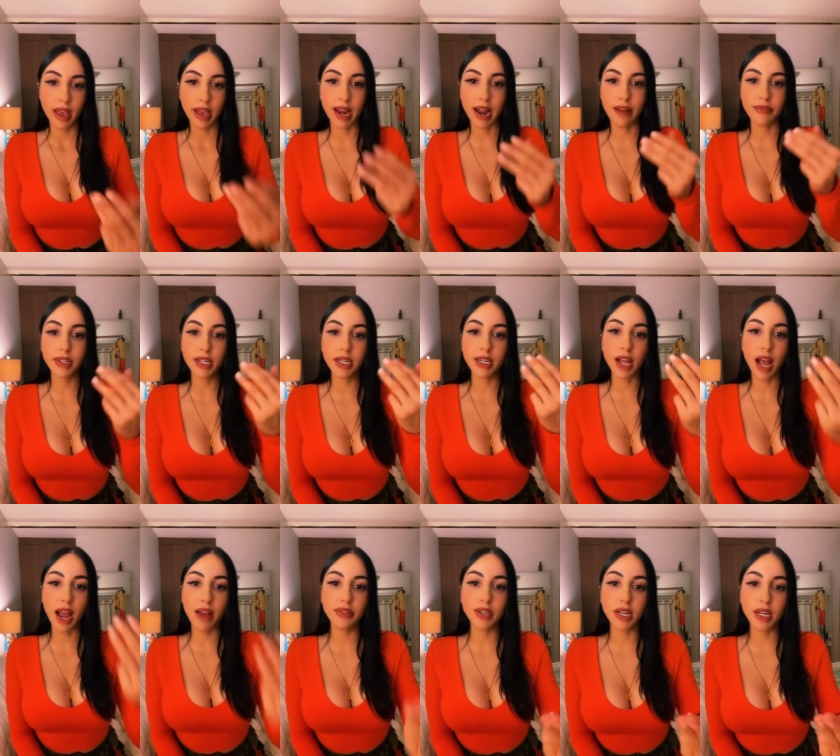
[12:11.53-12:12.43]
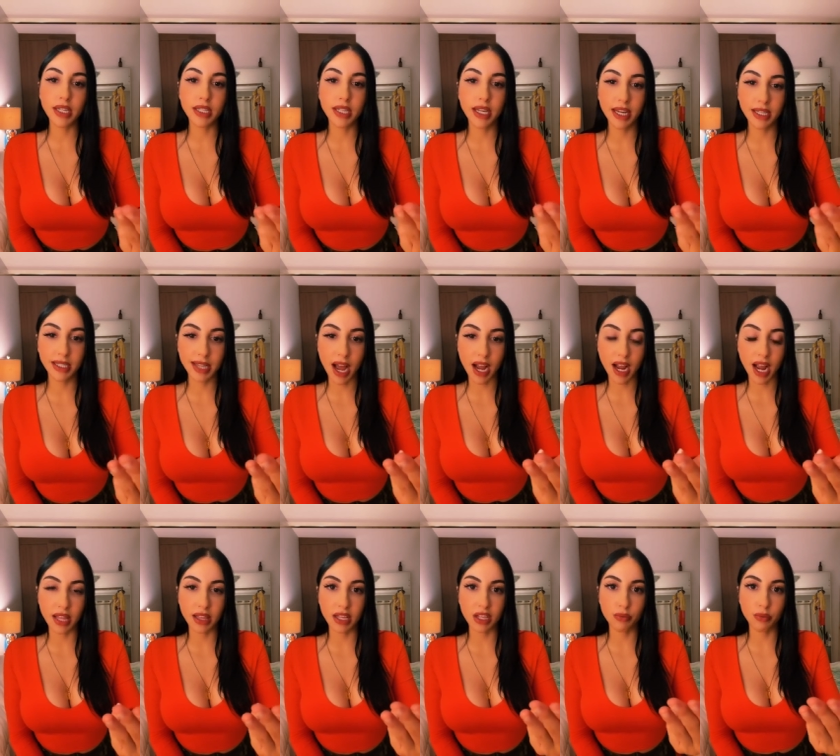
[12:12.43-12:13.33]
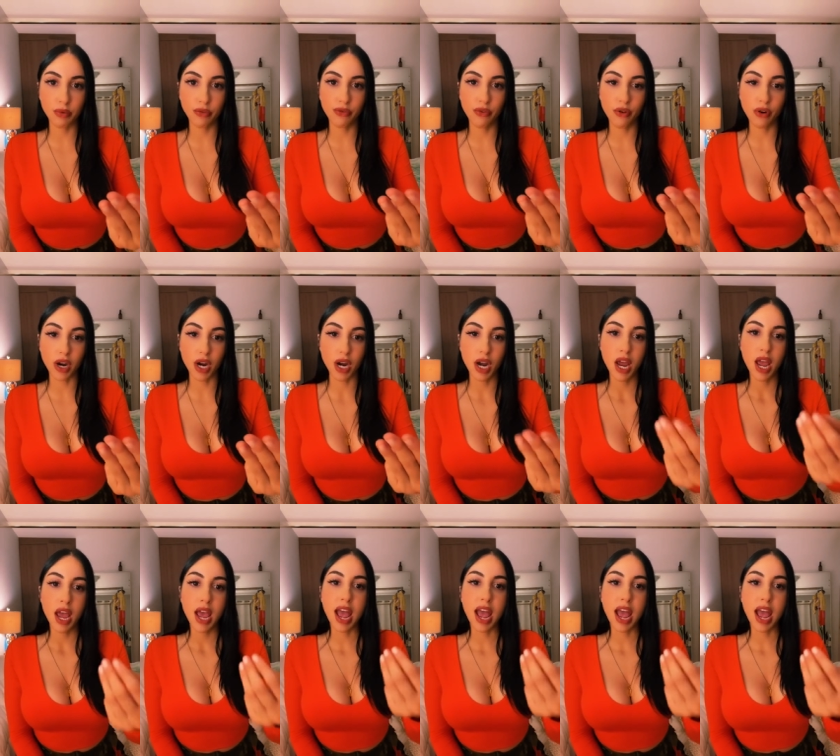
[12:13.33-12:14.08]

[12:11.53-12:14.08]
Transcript: And I've done a TikTok on this before.